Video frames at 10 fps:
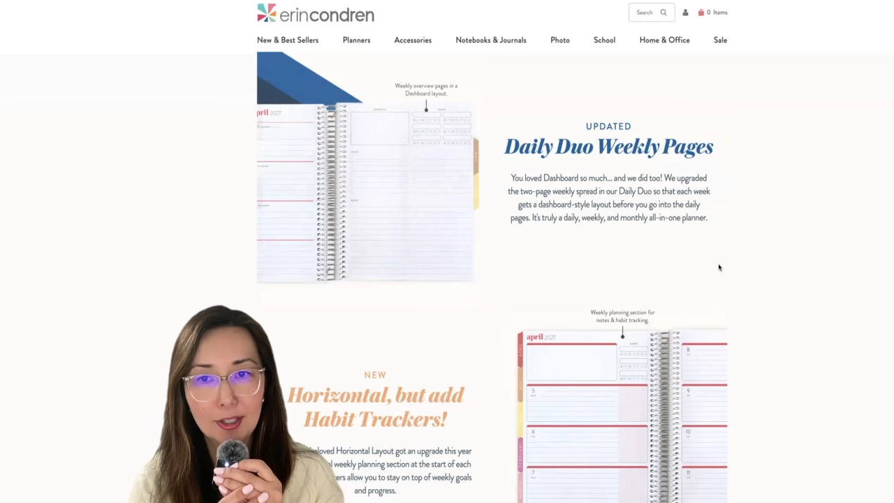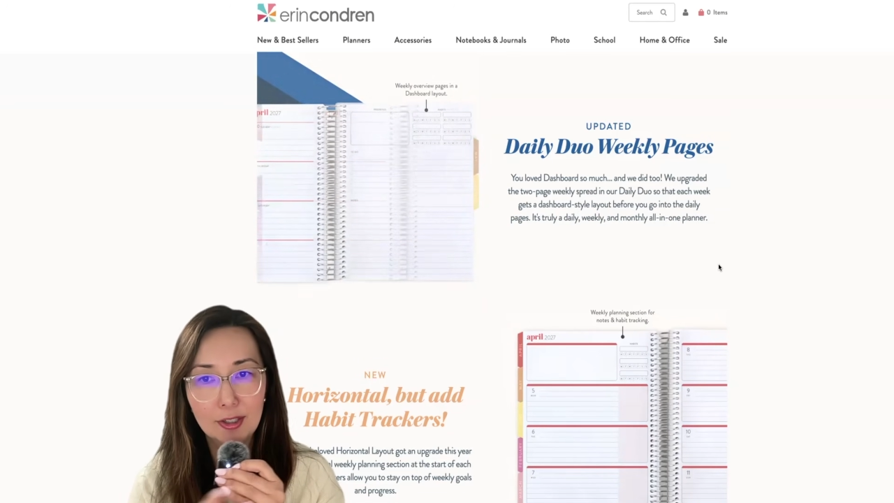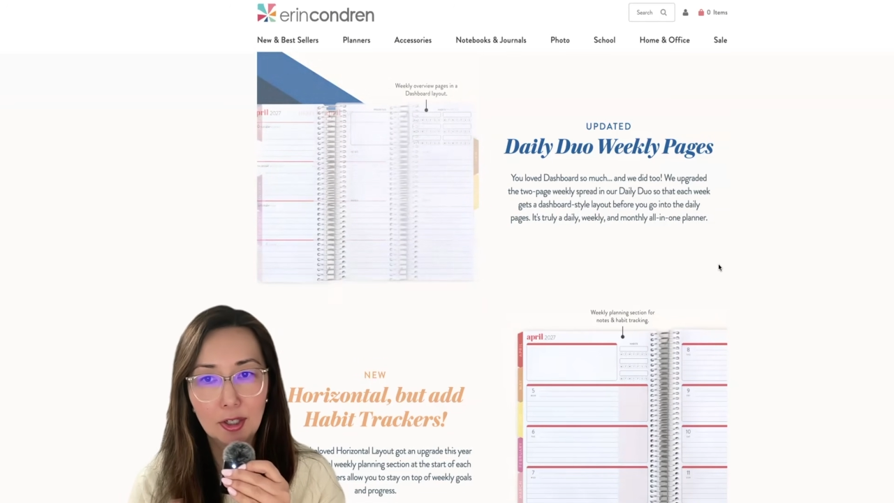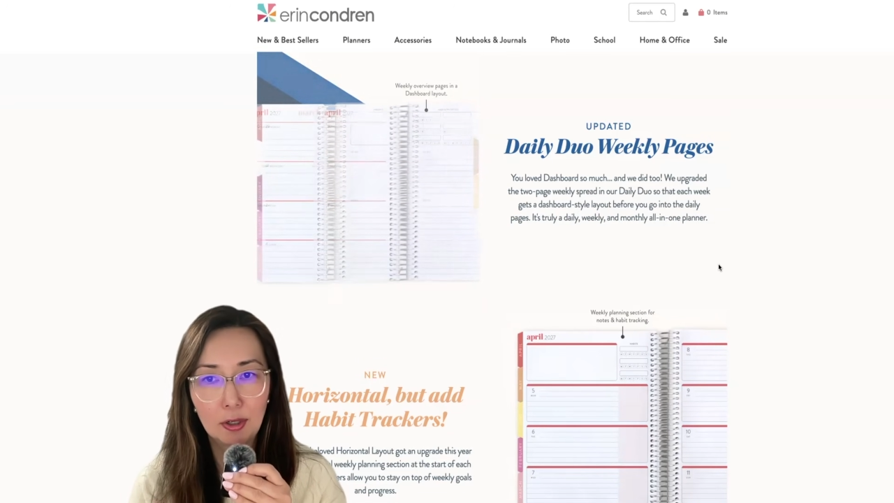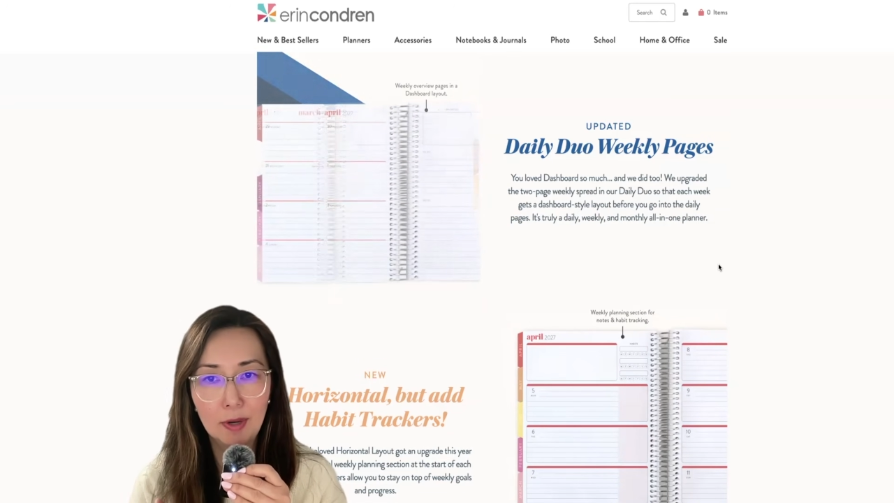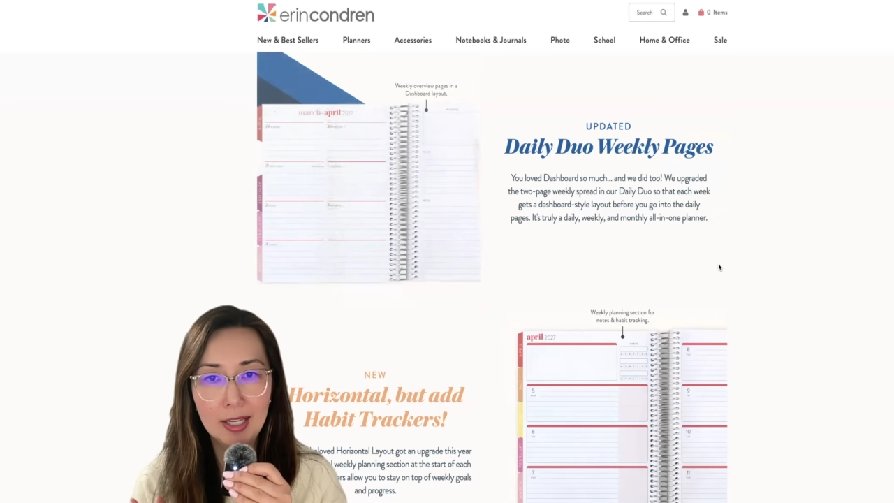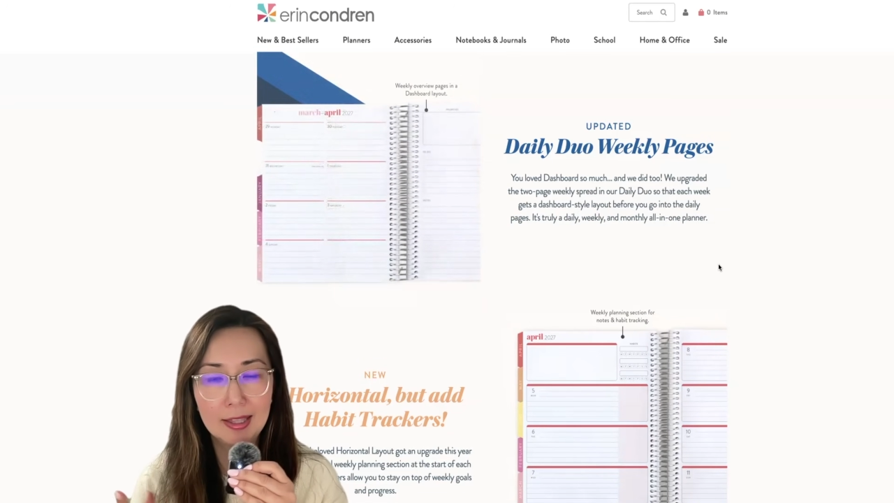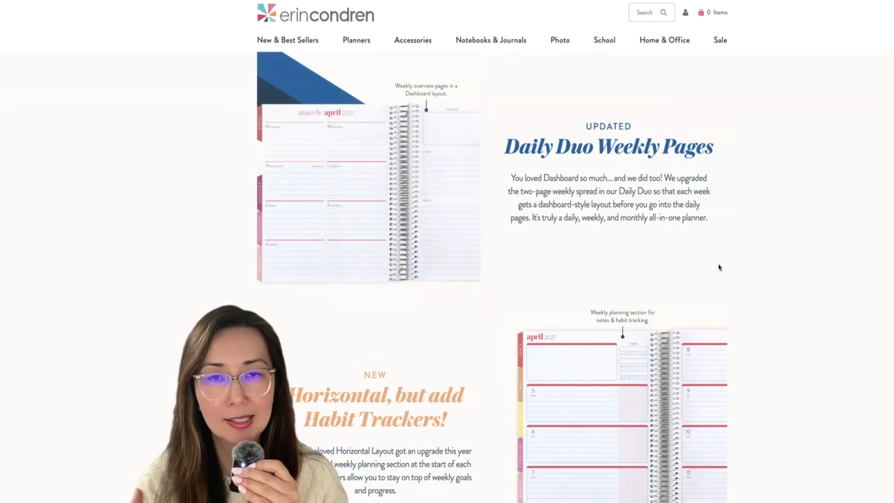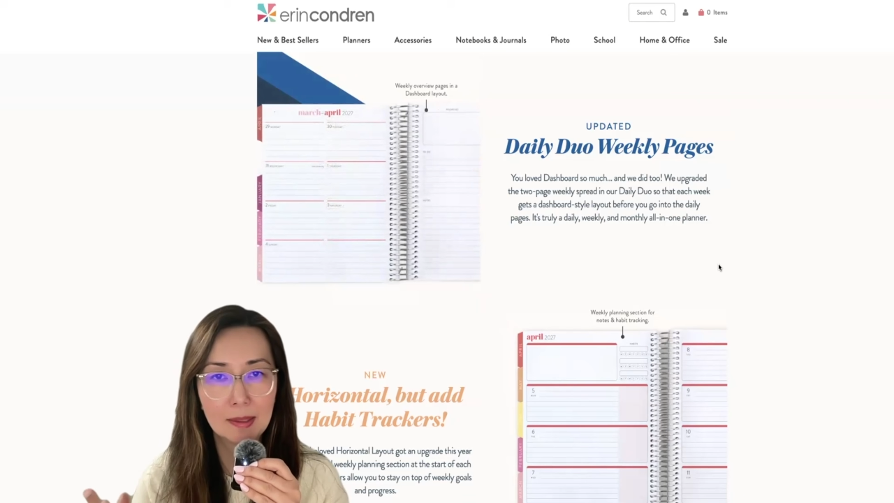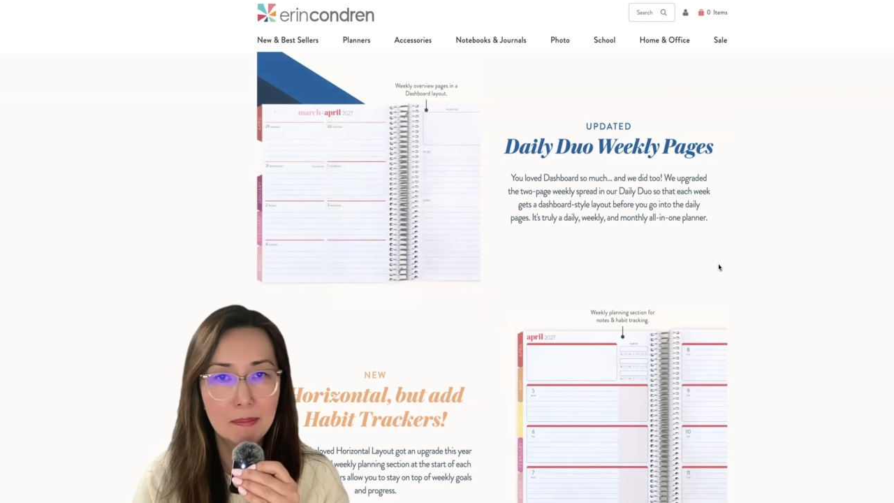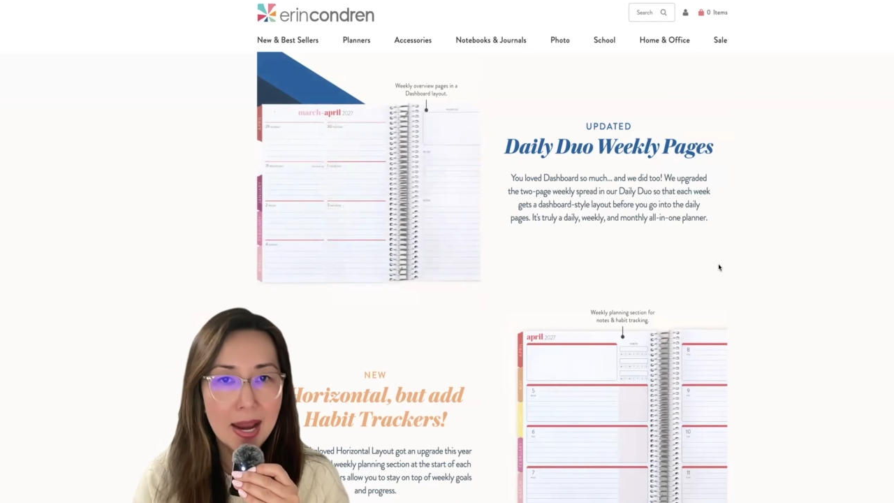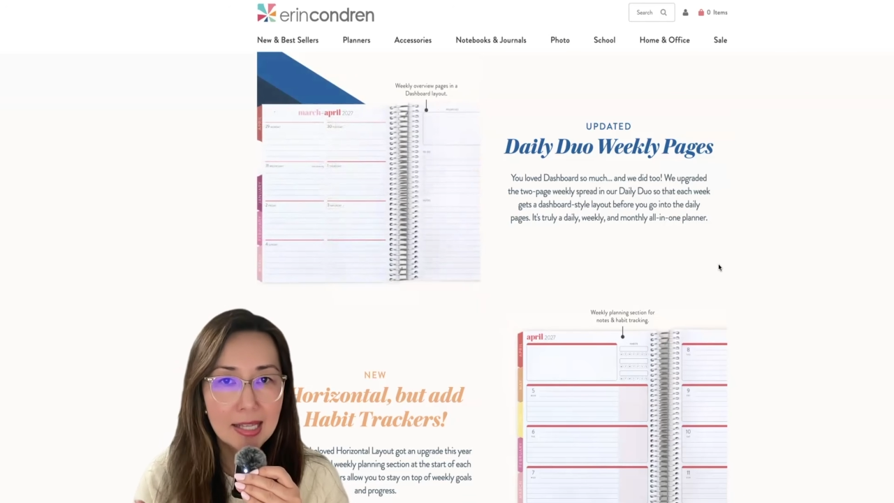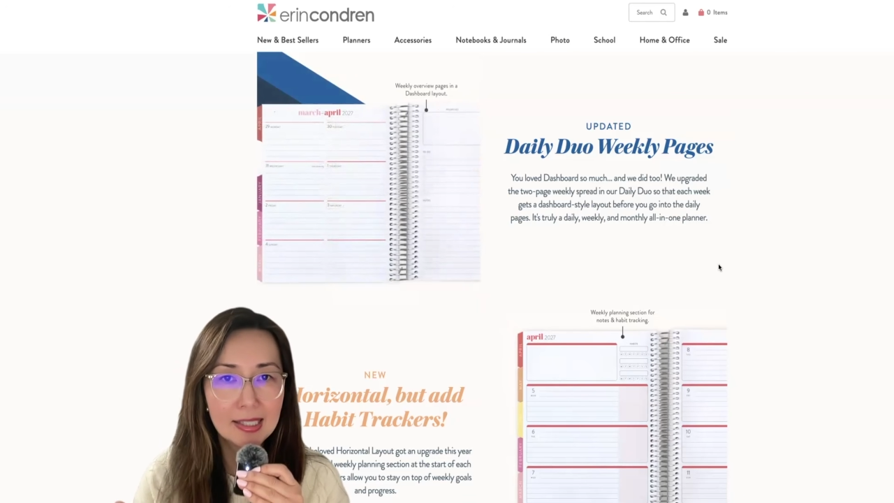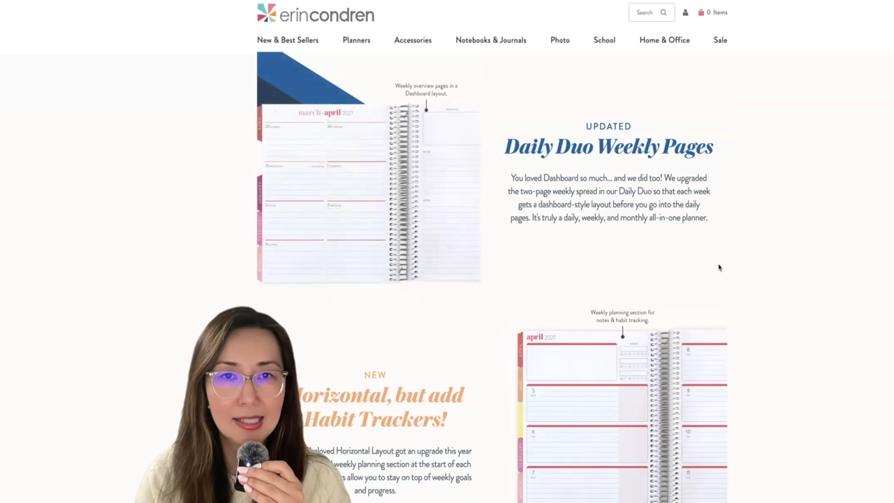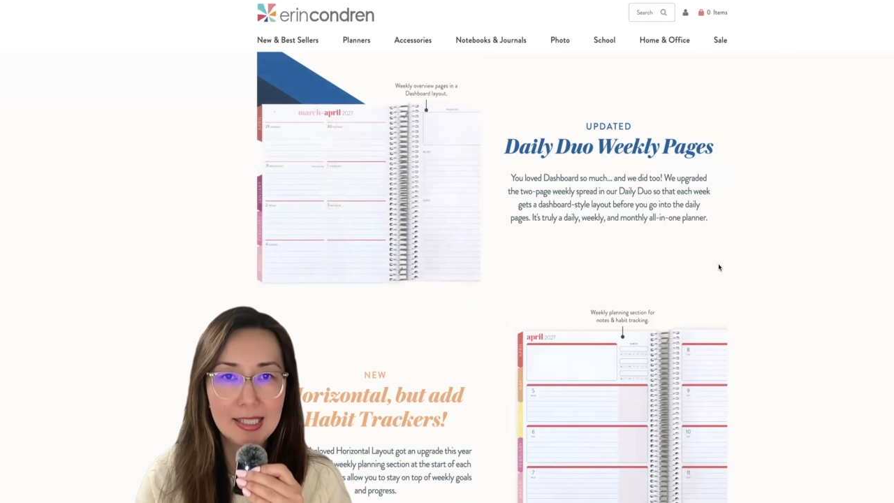to create this
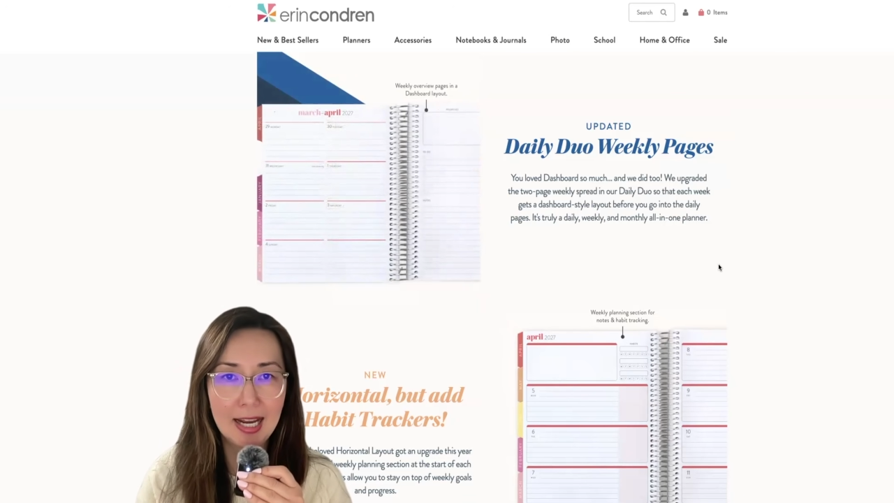amazing